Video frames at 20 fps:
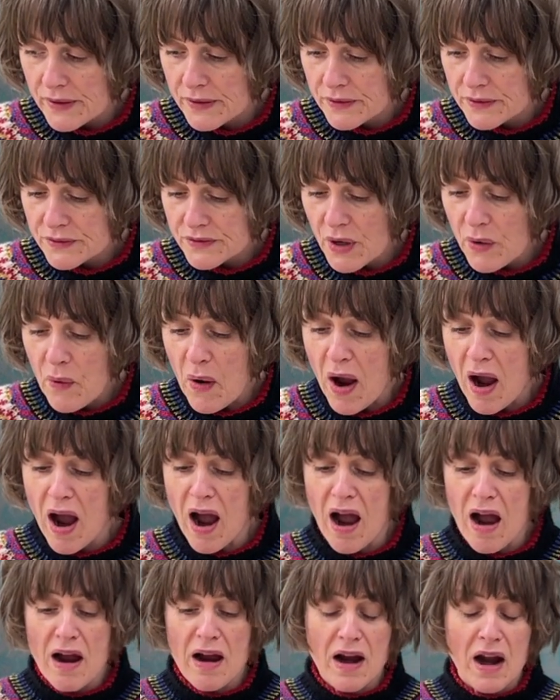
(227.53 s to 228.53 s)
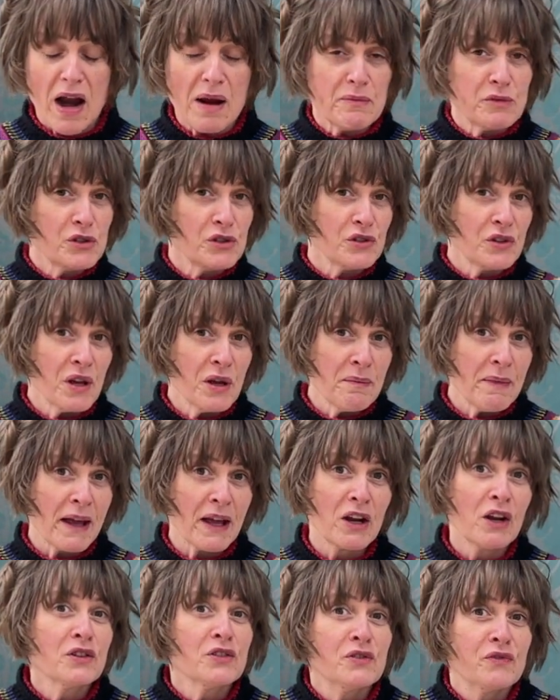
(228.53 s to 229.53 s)
So I'm assuming a
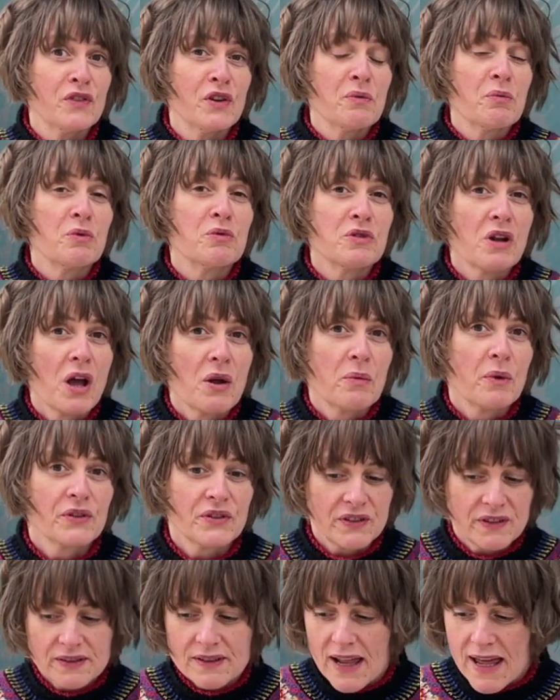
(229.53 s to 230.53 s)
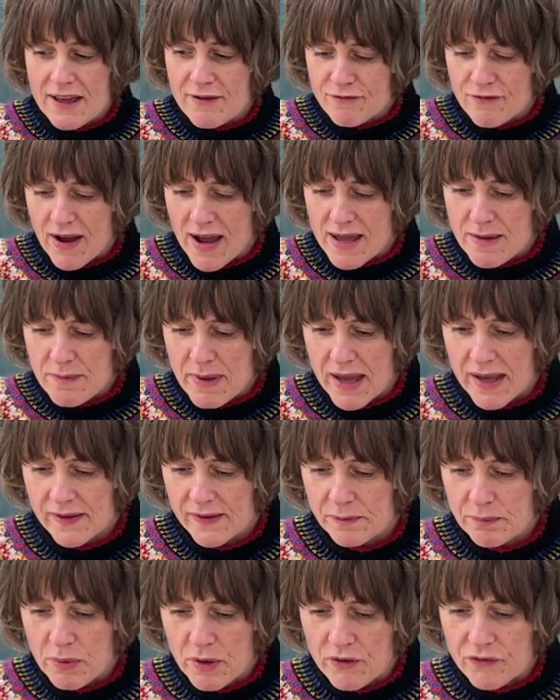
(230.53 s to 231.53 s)
lot of you will know what a slate frame
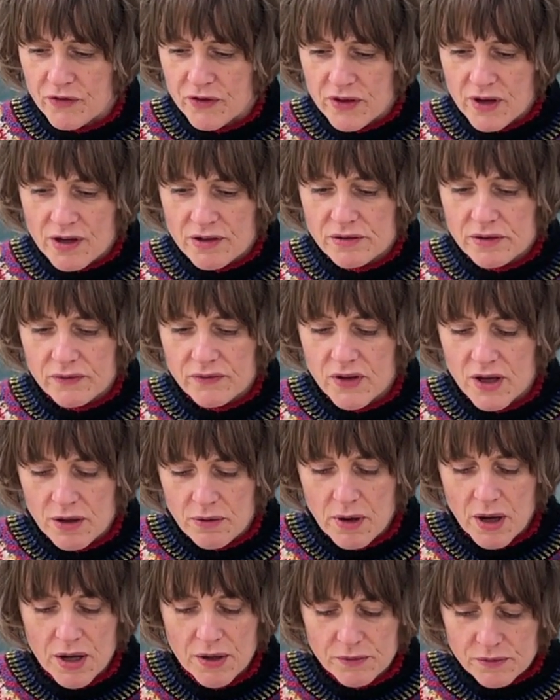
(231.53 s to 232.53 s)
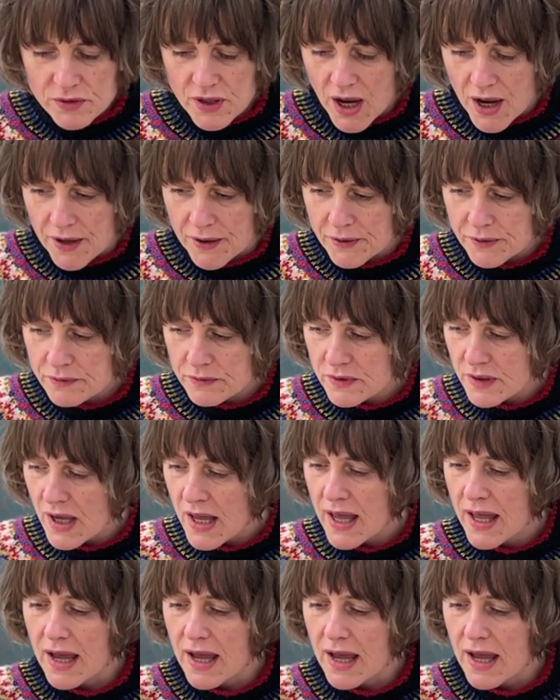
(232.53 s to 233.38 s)
is, but for those of you who don't,